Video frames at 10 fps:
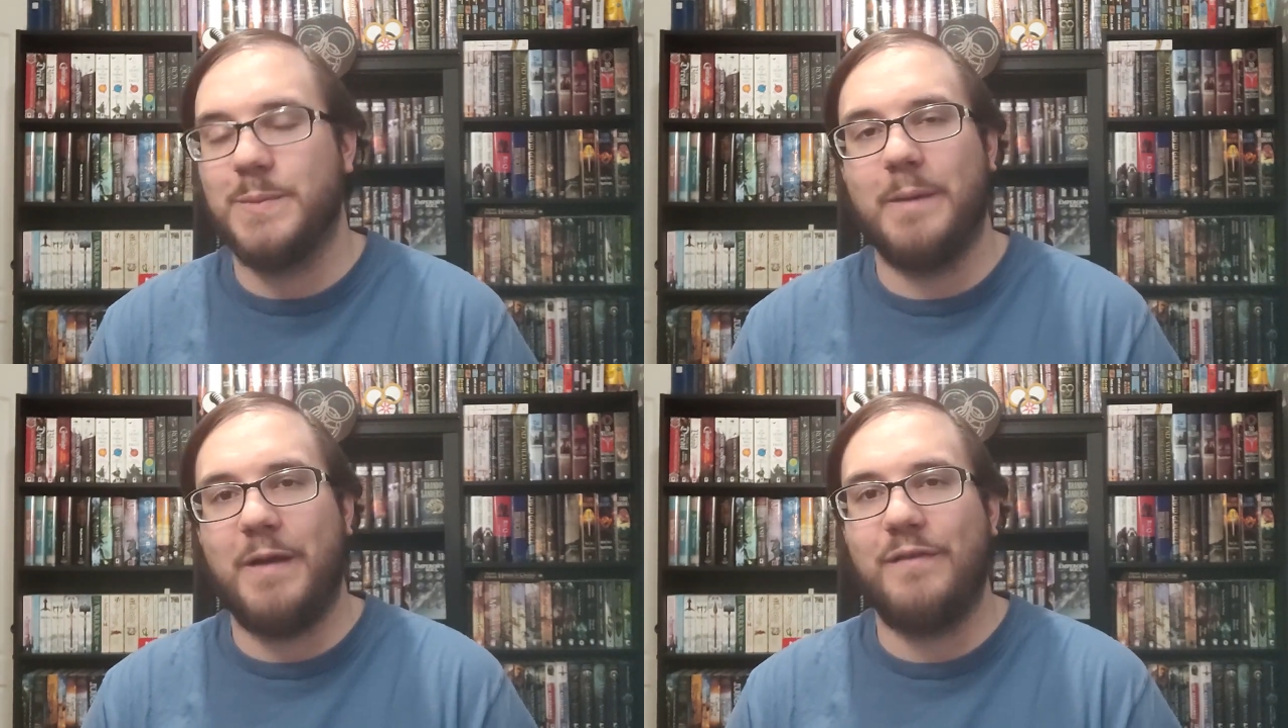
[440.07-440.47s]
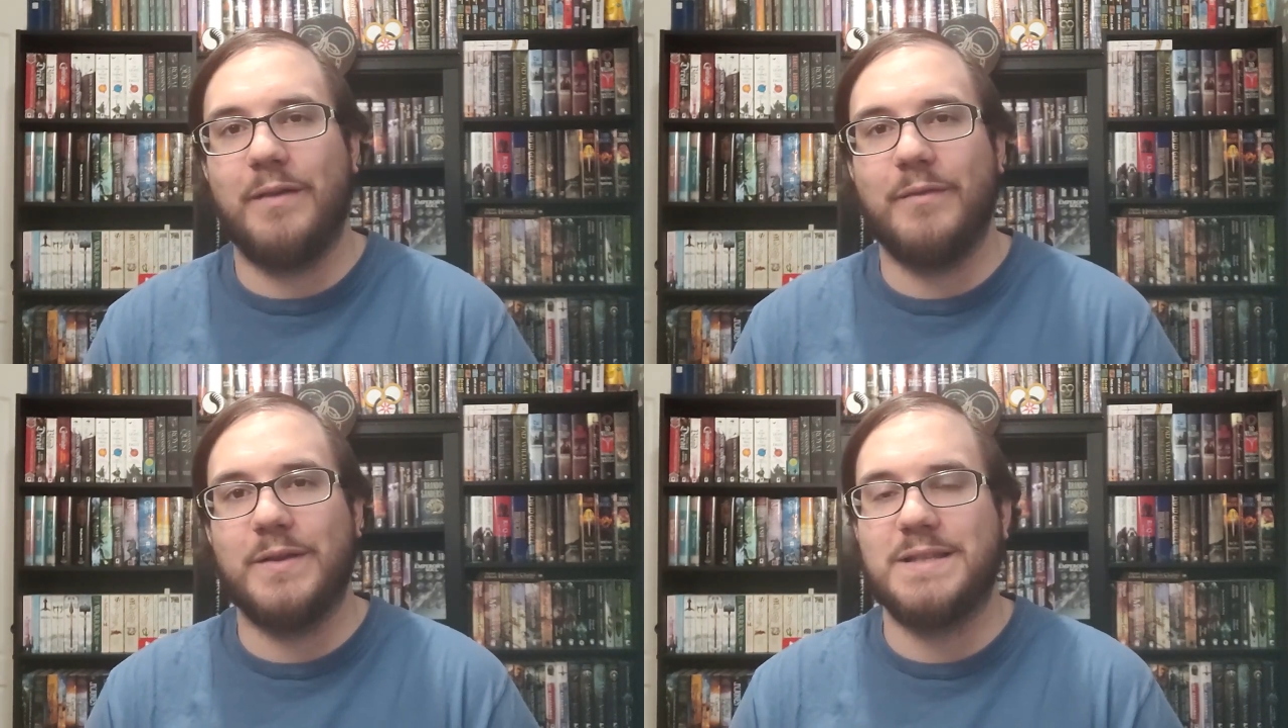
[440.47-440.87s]
one of my
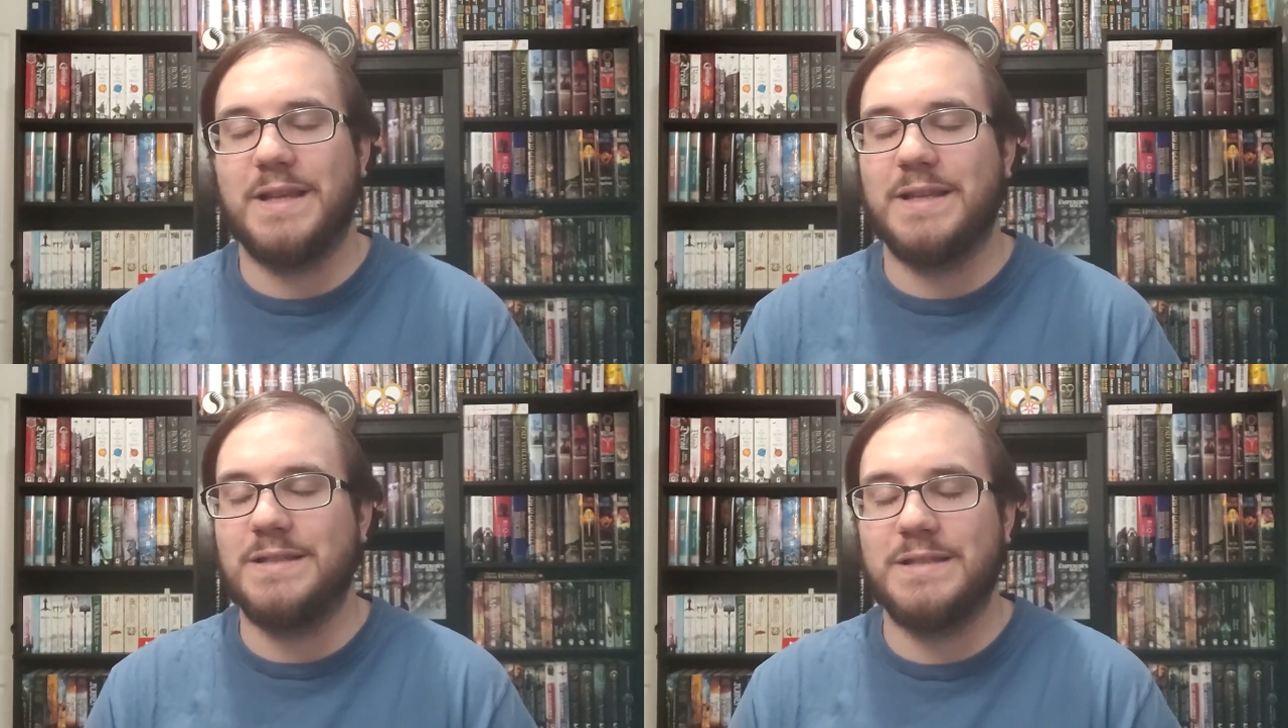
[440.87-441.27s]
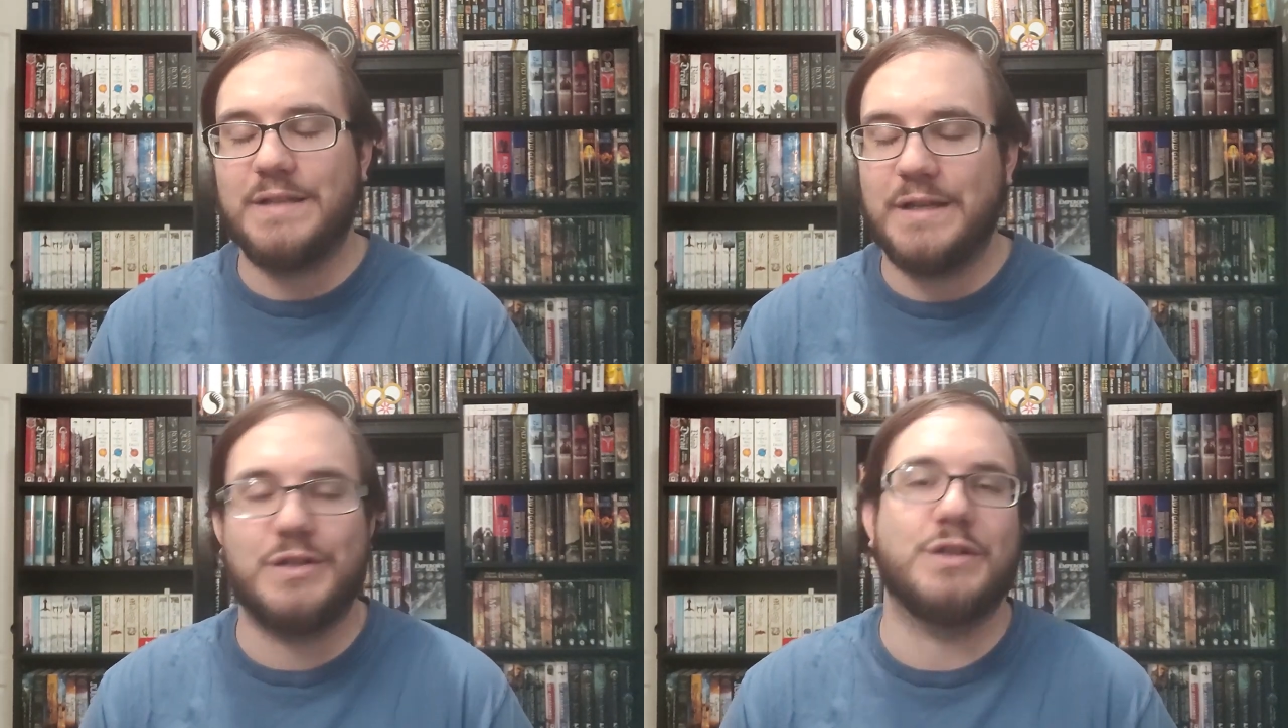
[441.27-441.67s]
favorites. It's
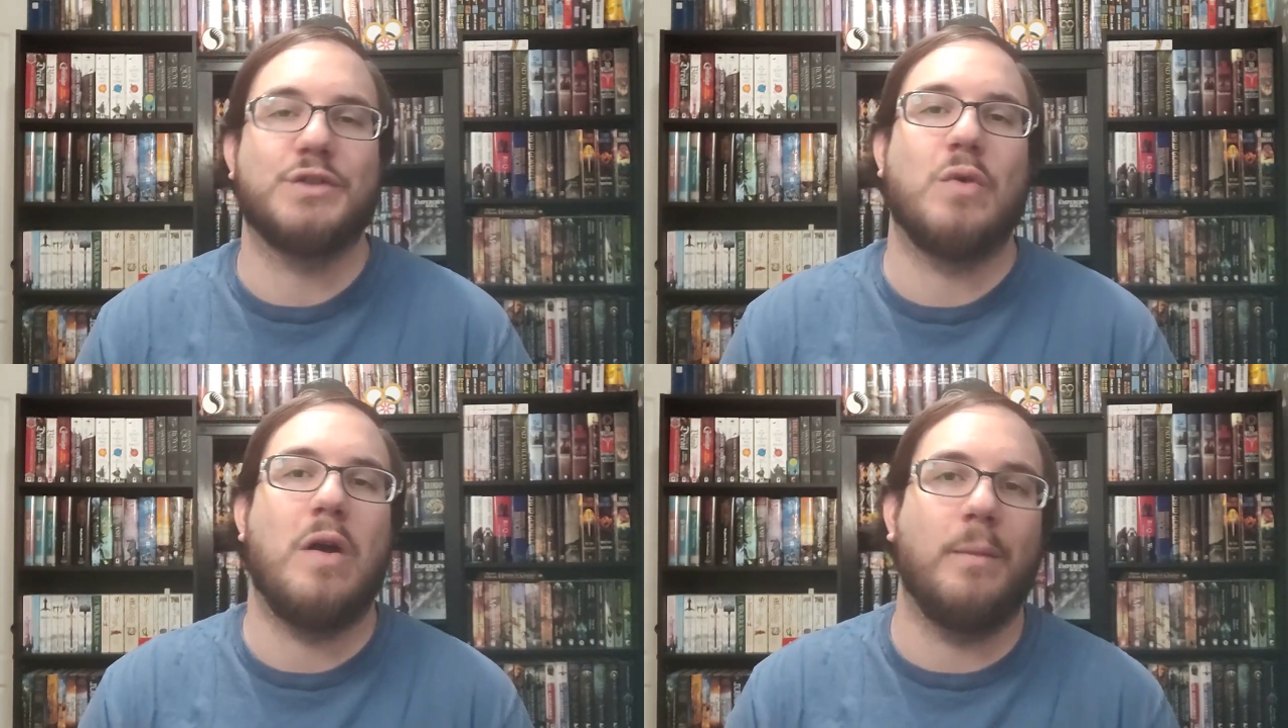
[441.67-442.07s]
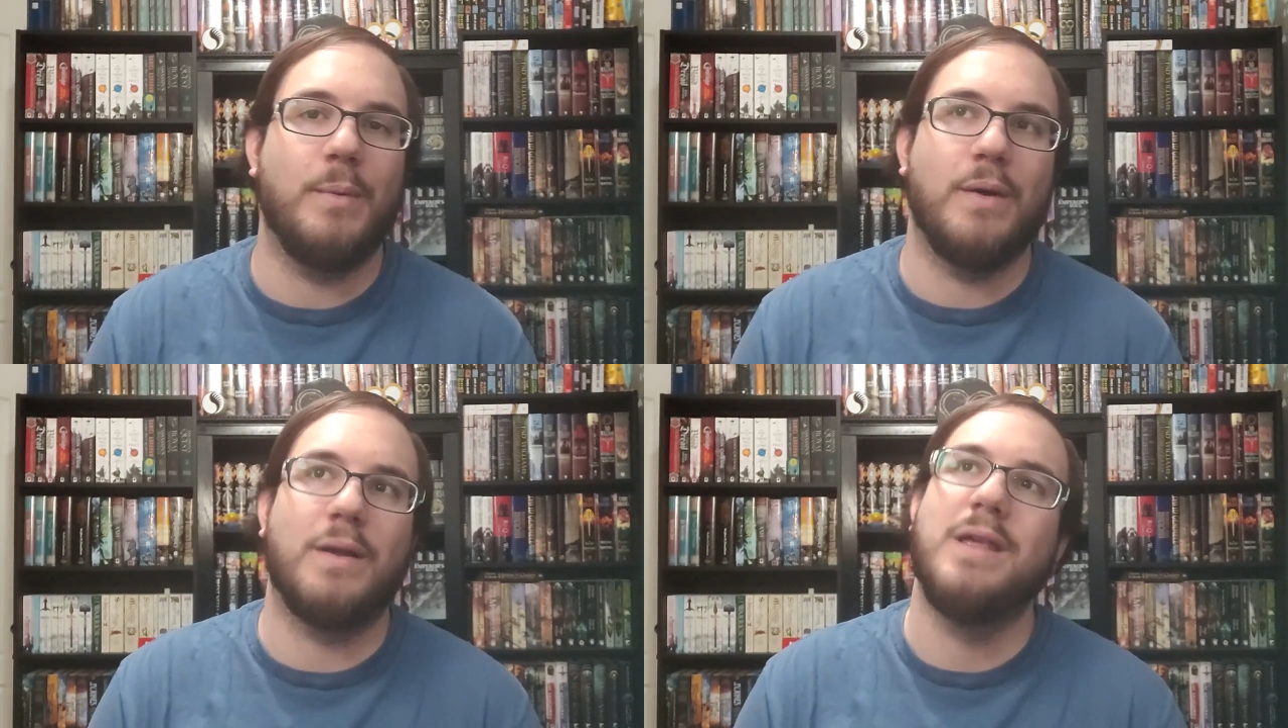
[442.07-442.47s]
such a strong
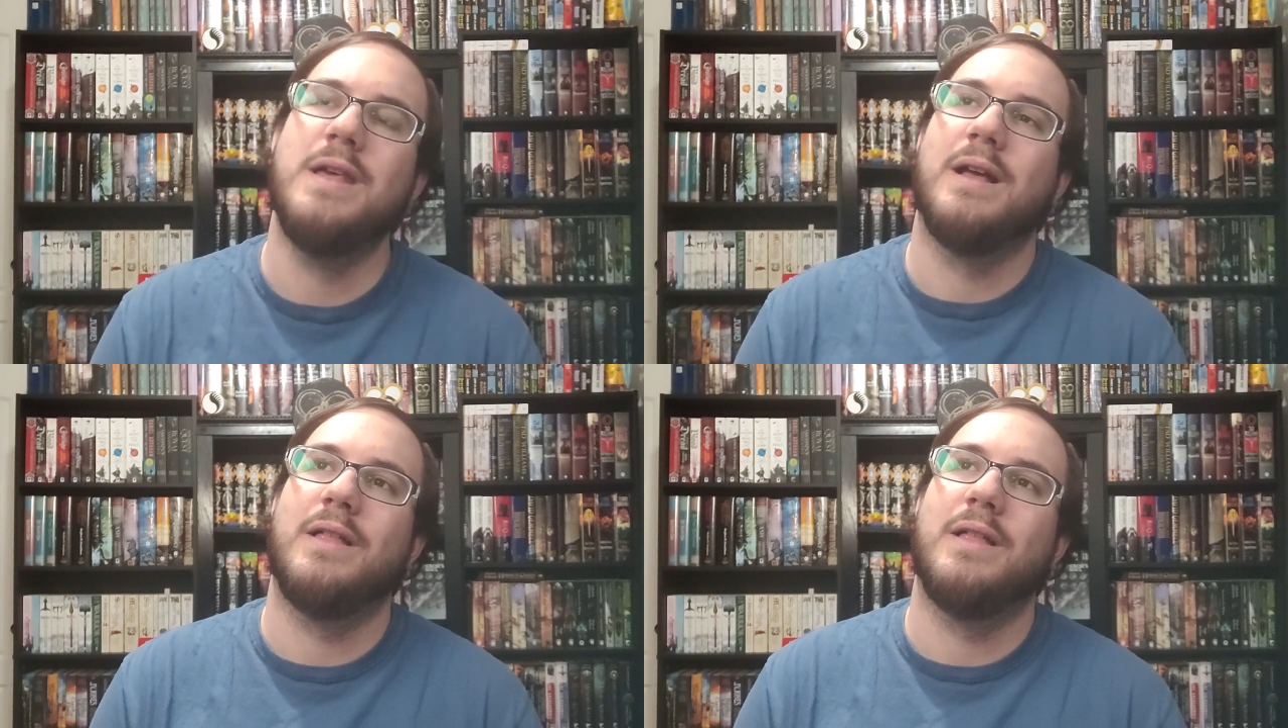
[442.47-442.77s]
book.